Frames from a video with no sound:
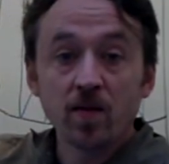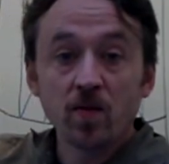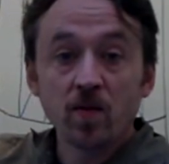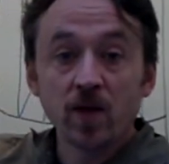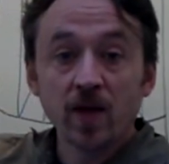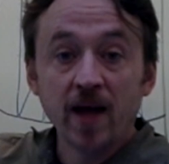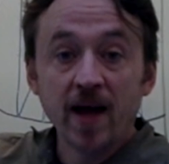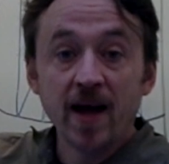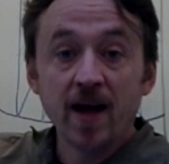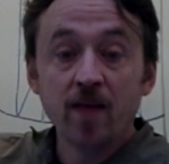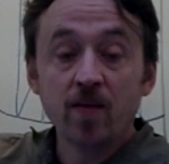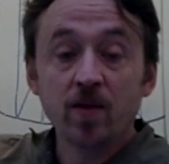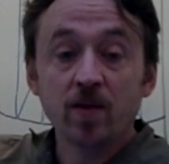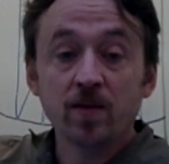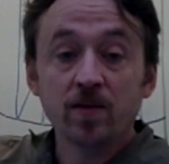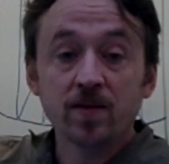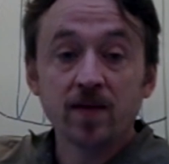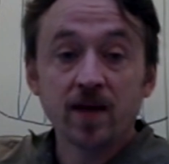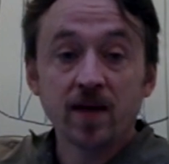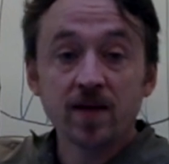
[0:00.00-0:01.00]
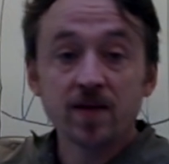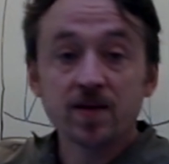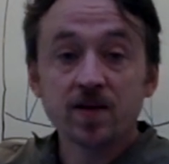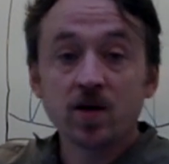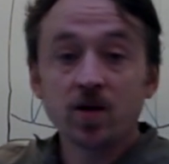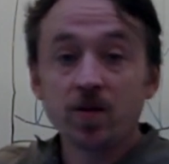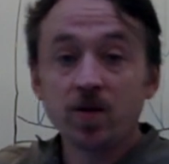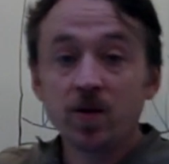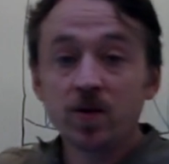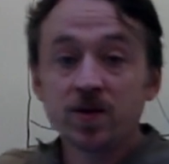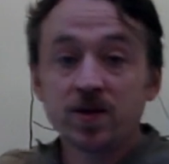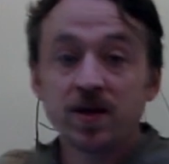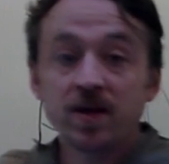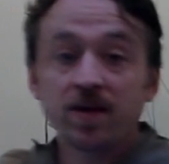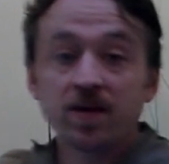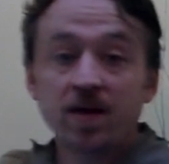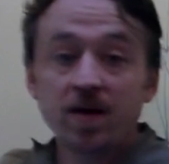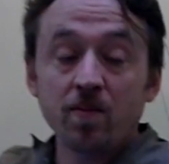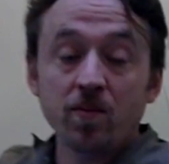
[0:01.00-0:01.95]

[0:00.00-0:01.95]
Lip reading: reliable telescope using the